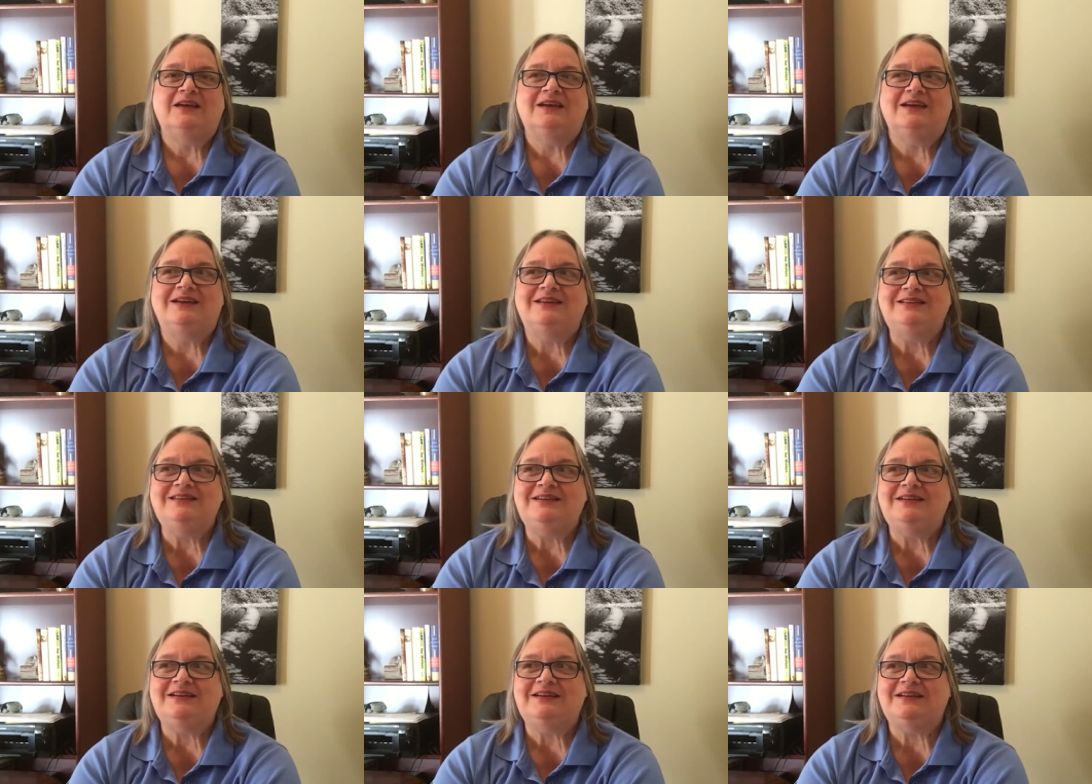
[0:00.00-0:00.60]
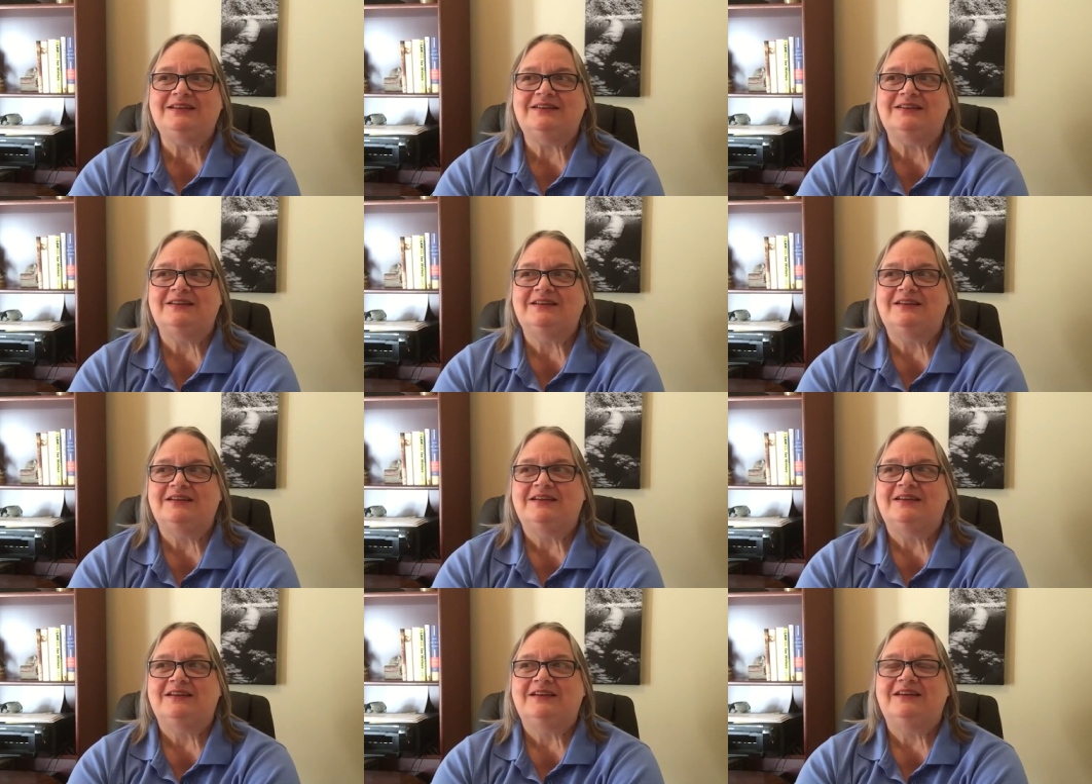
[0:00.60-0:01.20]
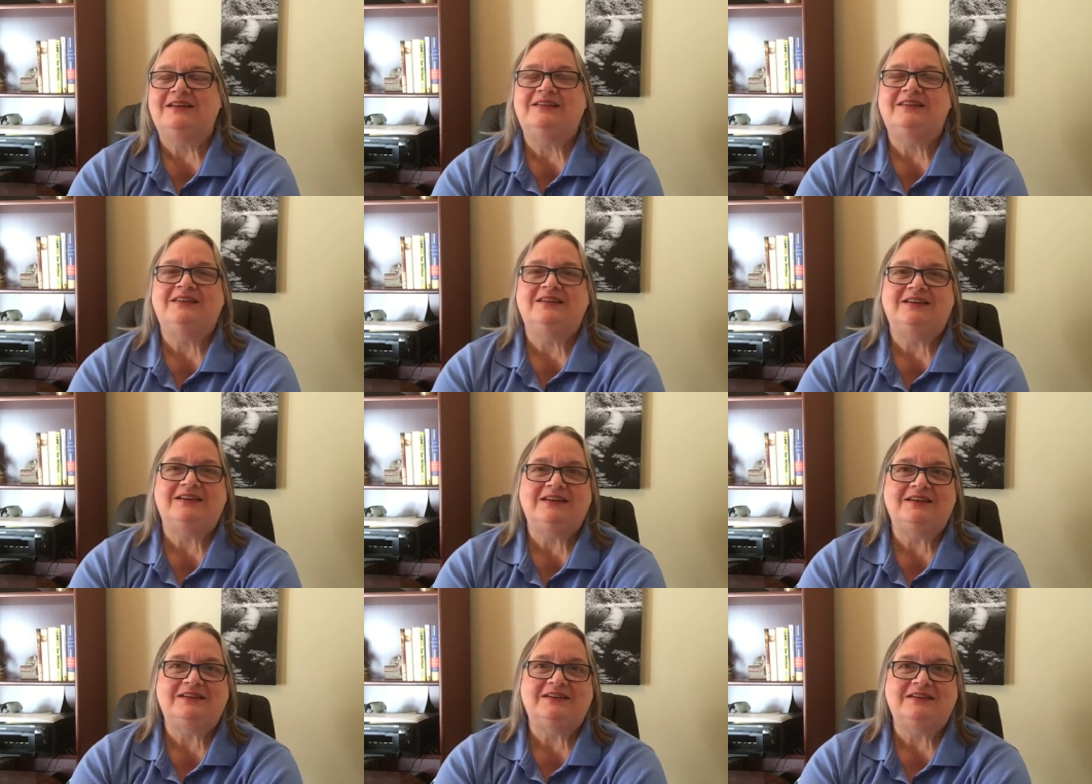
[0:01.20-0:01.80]
And yet, in the
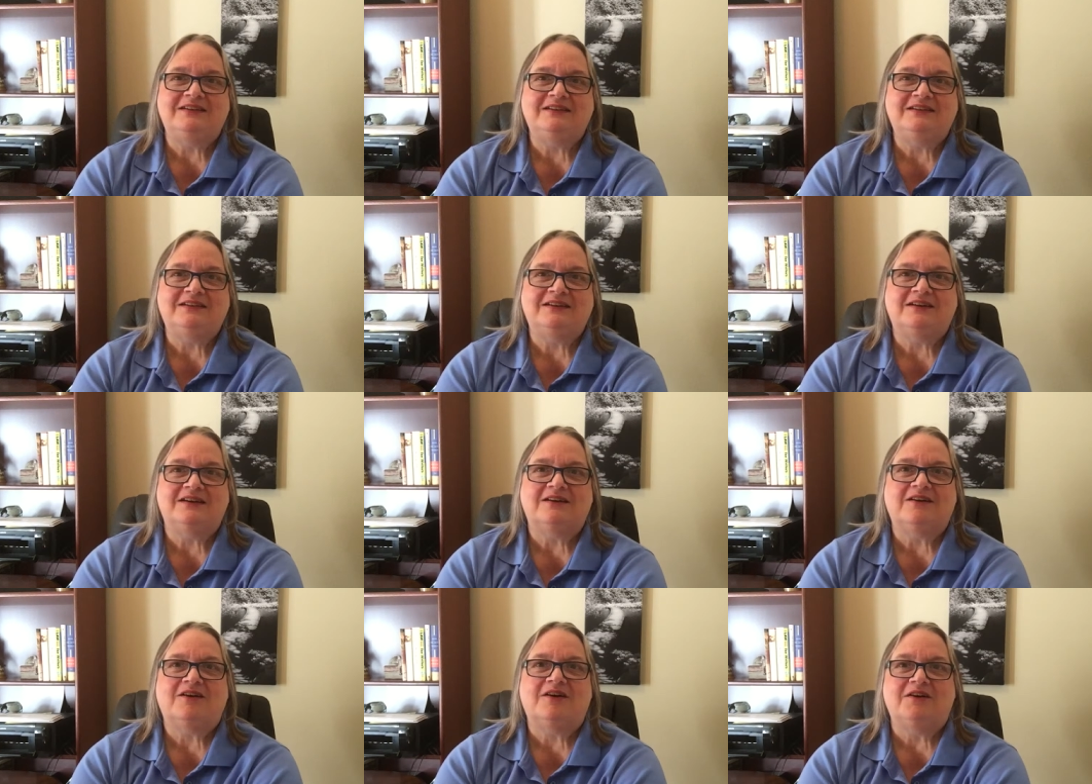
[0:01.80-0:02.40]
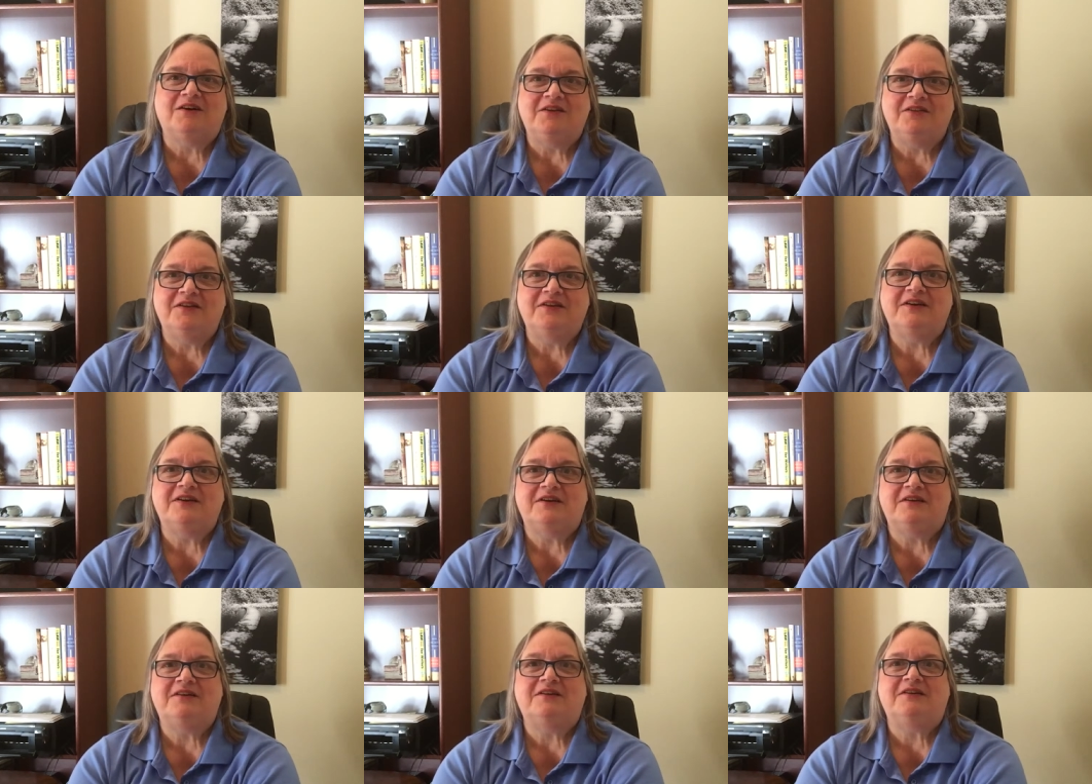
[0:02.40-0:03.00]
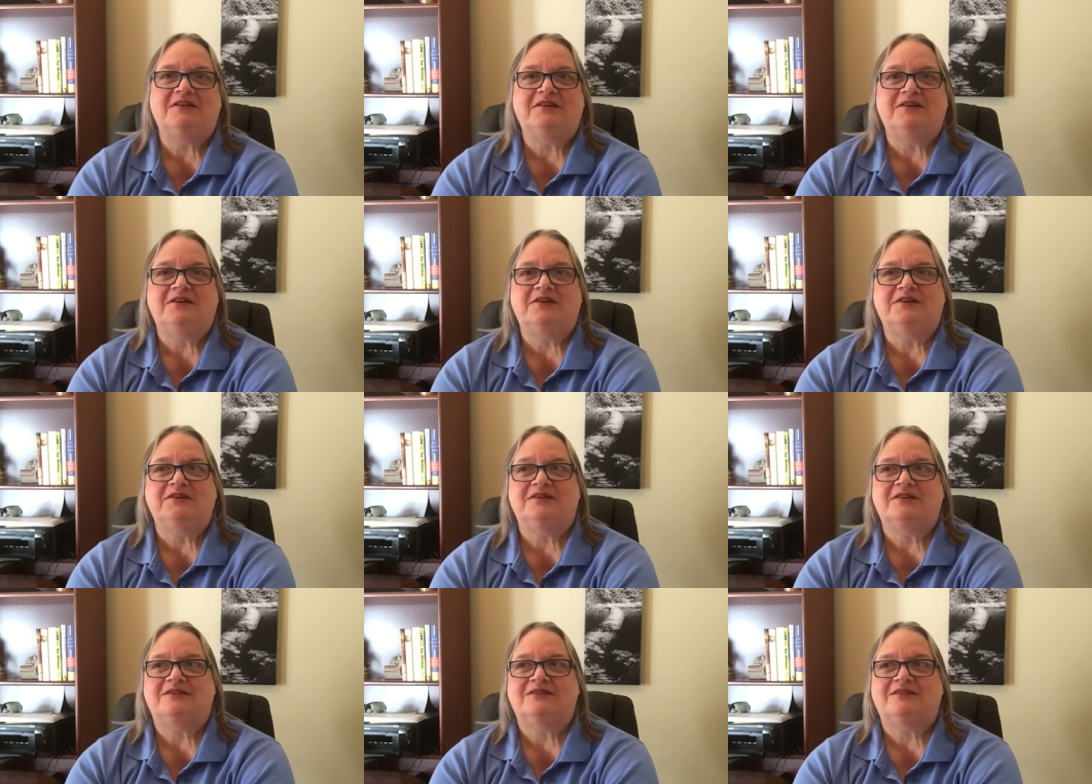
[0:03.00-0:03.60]
end, all they
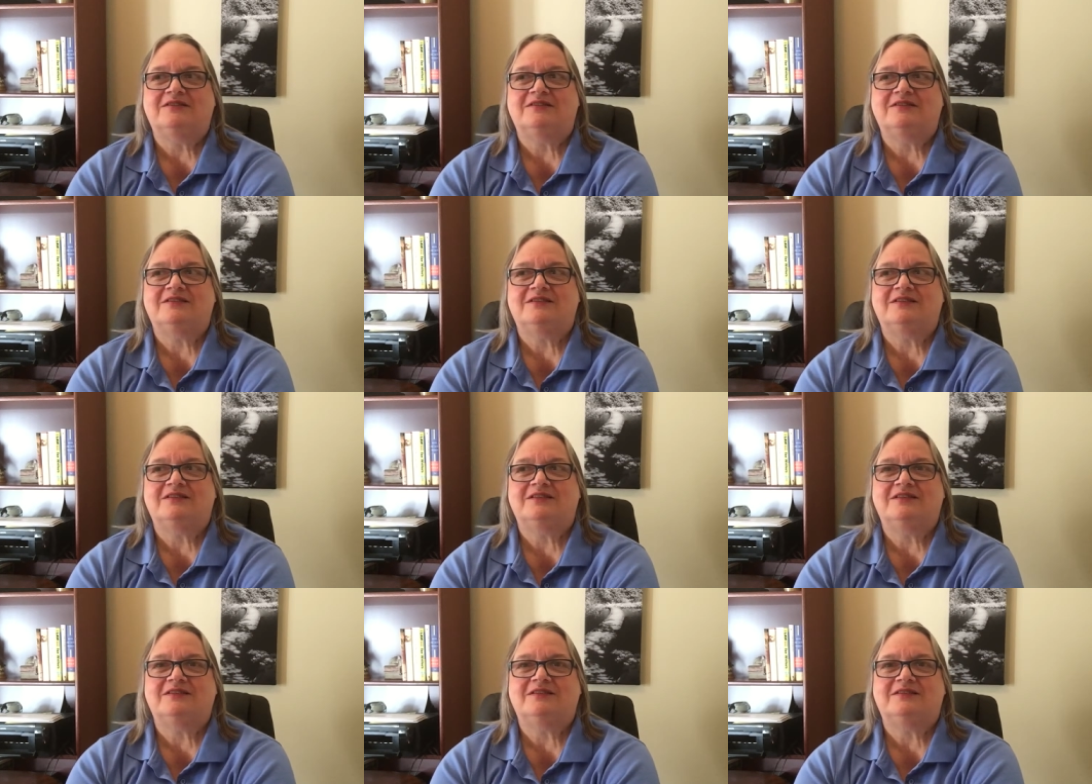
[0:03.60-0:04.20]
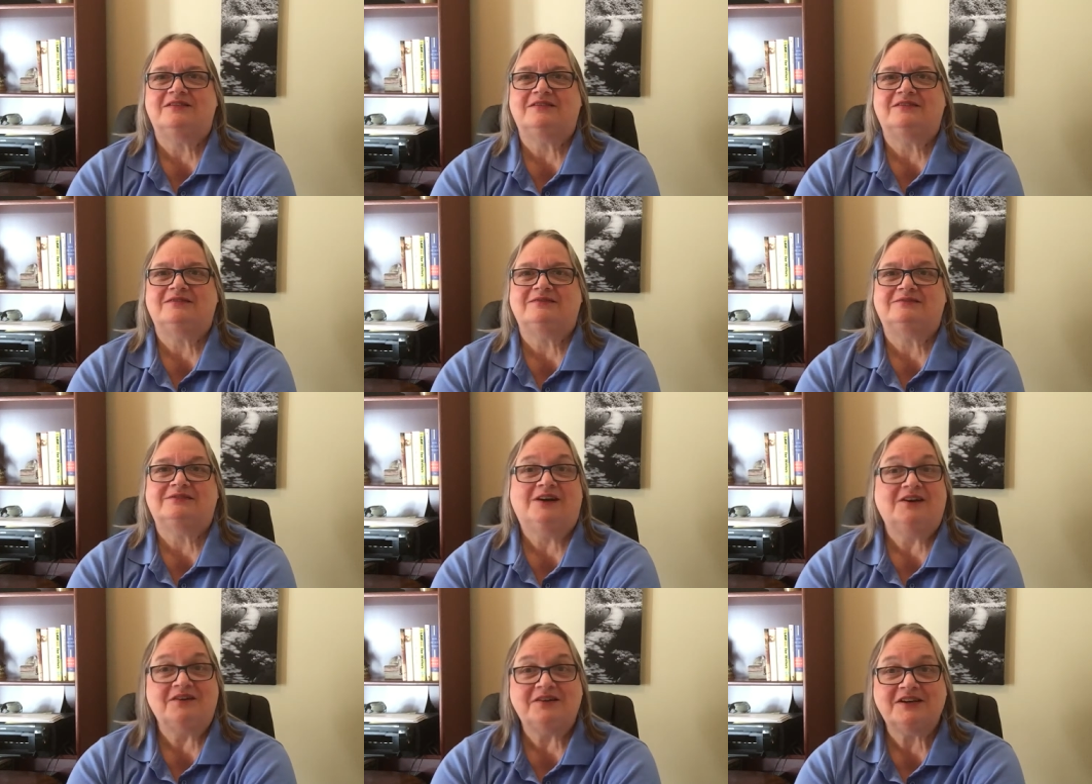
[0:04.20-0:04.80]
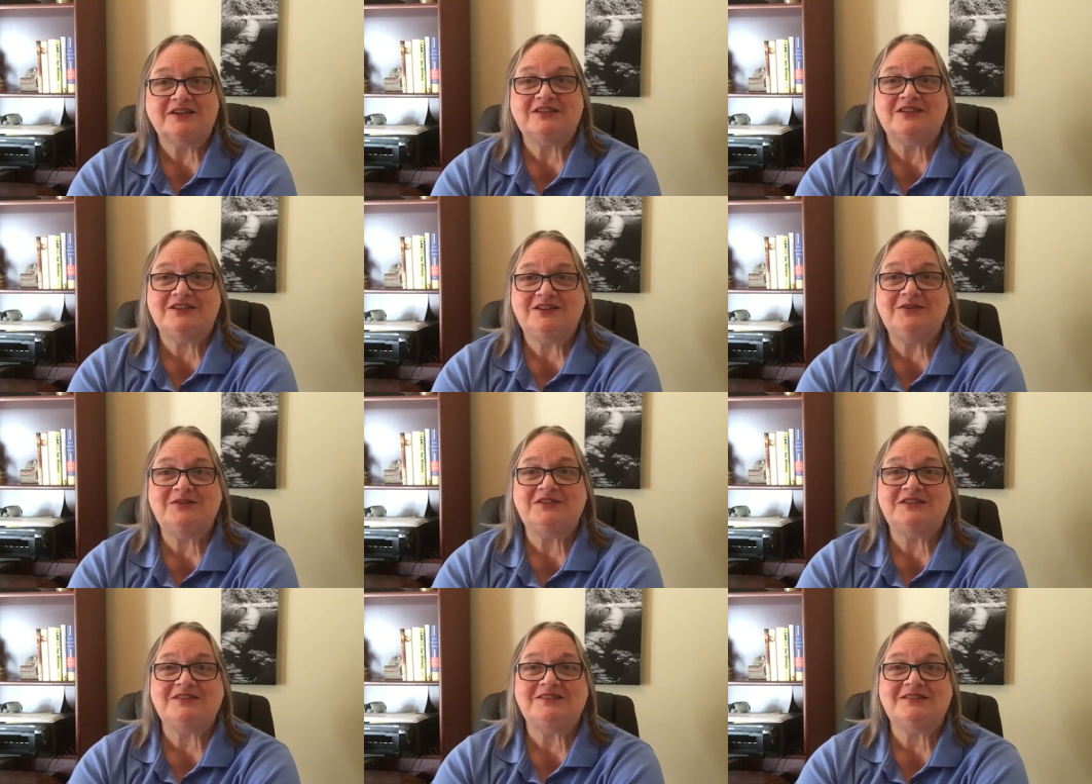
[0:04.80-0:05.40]
are
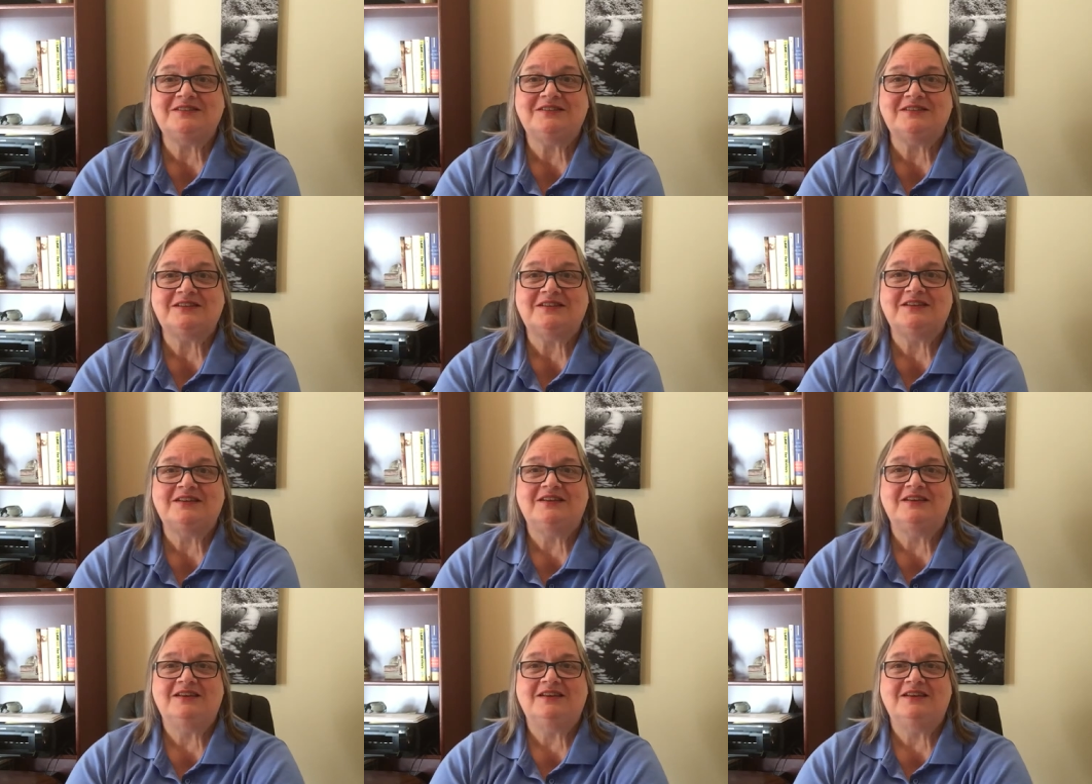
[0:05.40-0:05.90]
excuses.